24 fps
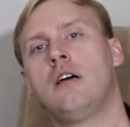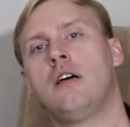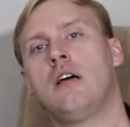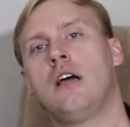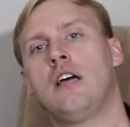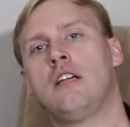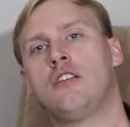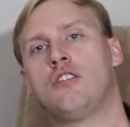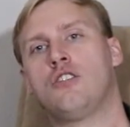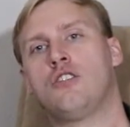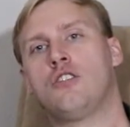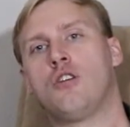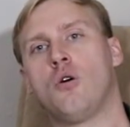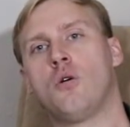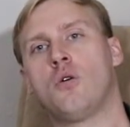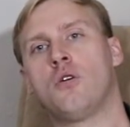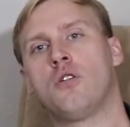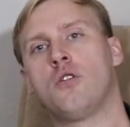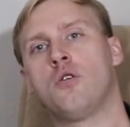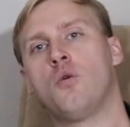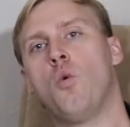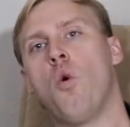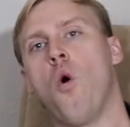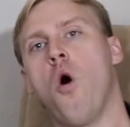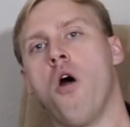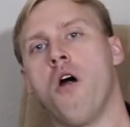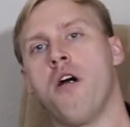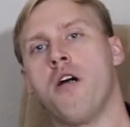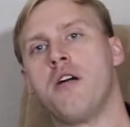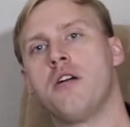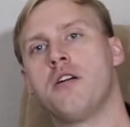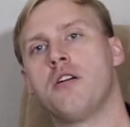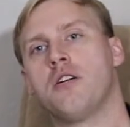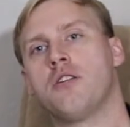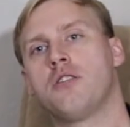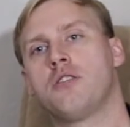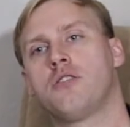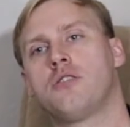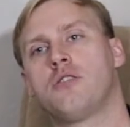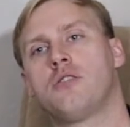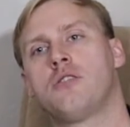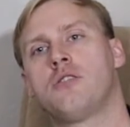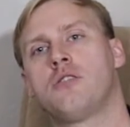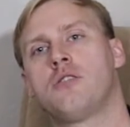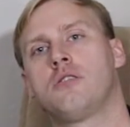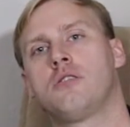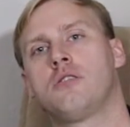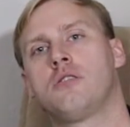And so do the
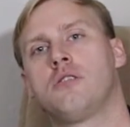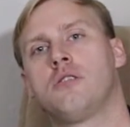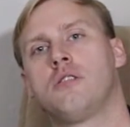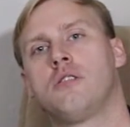warriors,